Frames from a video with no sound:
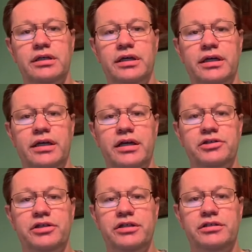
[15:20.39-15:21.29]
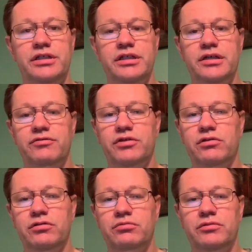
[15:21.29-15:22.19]
And as you can see, I've sold
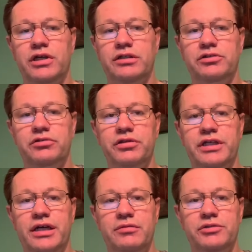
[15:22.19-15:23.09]
them like 2 or 3 times